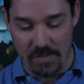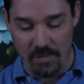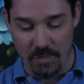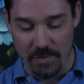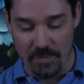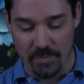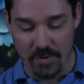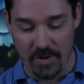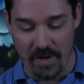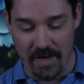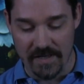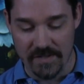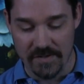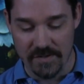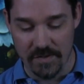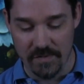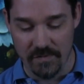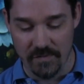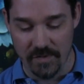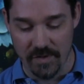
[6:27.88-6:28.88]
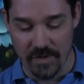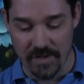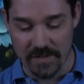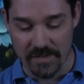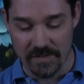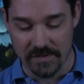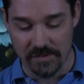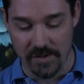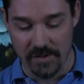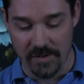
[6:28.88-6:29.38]
We praise you for your
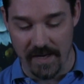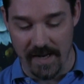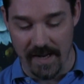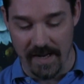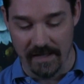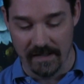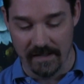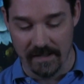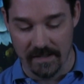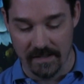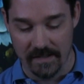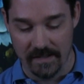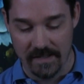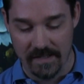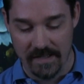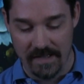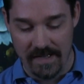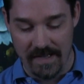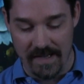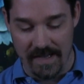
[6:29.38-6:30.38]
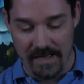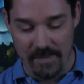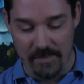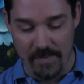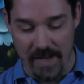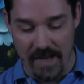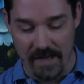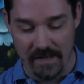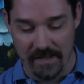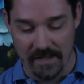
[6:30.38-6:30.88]
slow to anger and
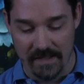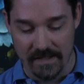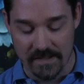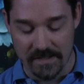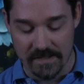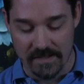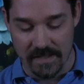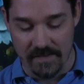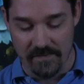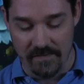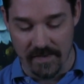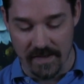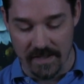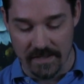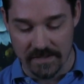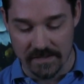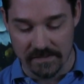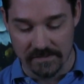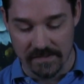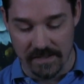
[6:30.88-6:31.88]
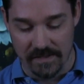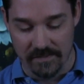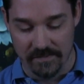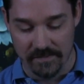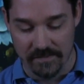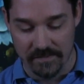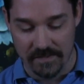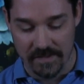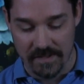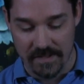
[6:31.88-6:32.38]
abounding in steadfast
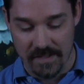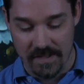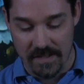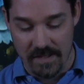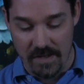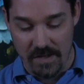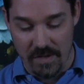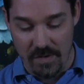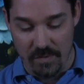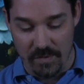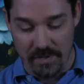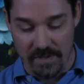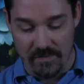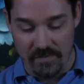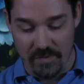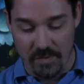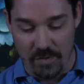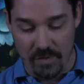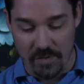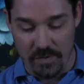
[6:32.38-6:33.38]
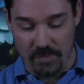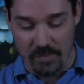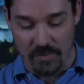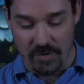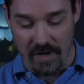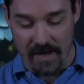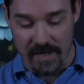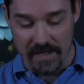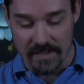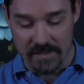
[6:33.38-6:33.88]
love. We give you all the
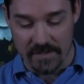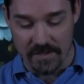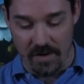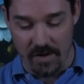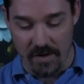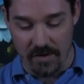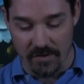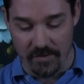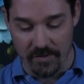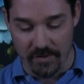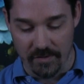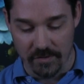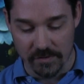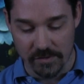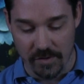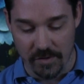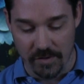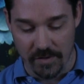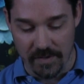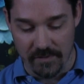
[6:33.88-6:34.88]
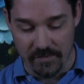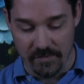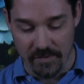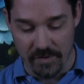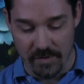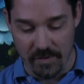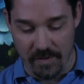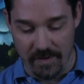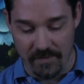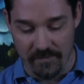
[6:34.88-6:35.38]
praise, honor, and glory, for
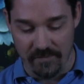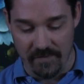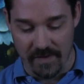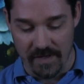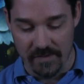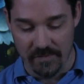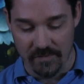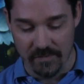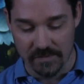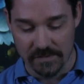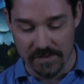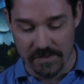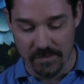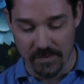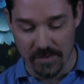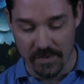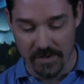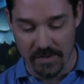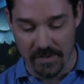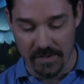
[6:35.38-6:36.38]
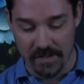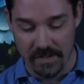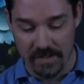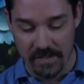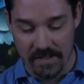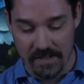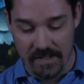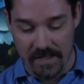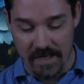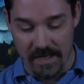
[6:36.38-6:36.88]
you are faithful in word
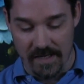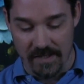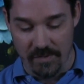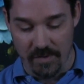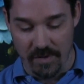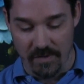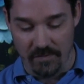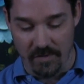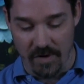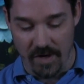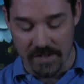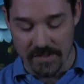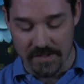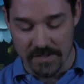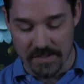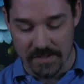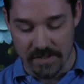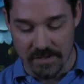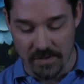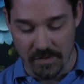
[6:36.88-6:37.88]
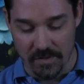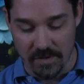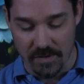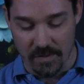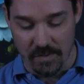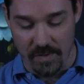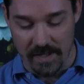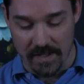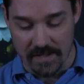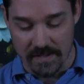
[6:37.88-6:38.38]
and you are righteous in all
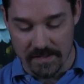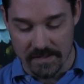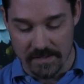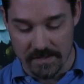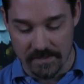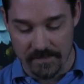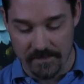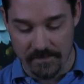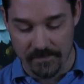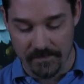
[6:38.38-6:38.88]
your ways.